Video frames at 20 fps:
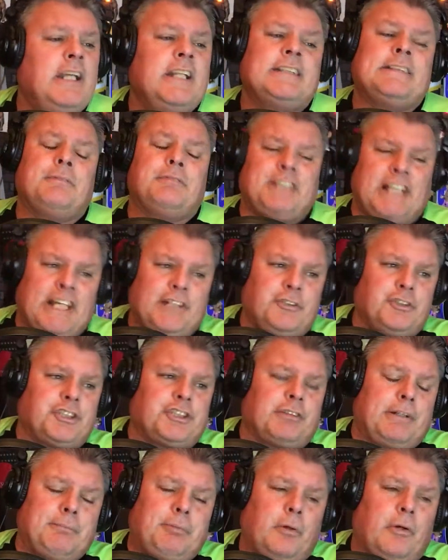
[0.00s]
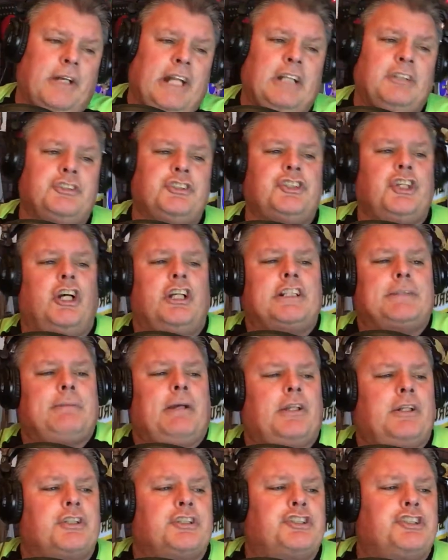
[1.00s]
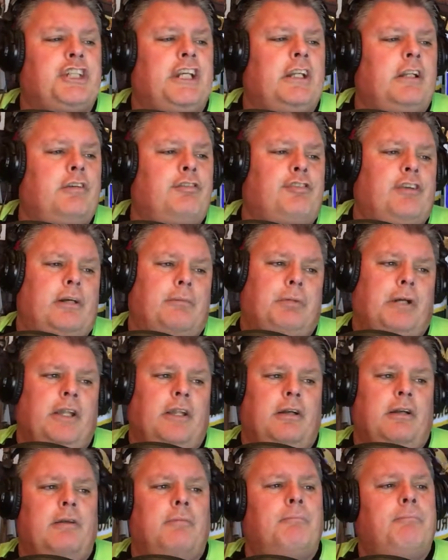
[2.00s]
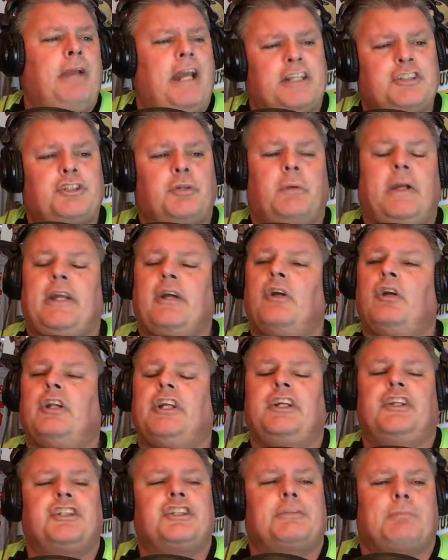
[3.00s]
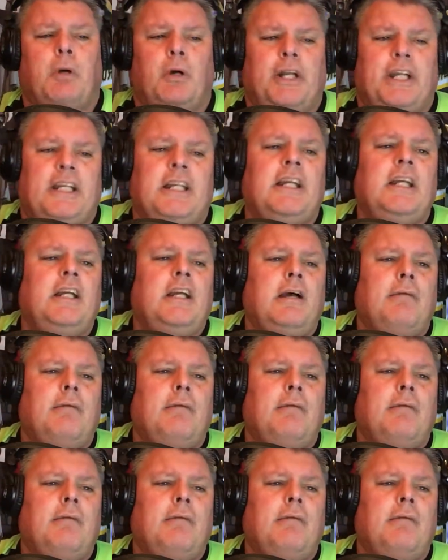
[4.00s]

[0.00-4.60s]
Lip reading: Some sad news to report. Elton John's mother, Sheila Fairbrother, passed away earlier this morning.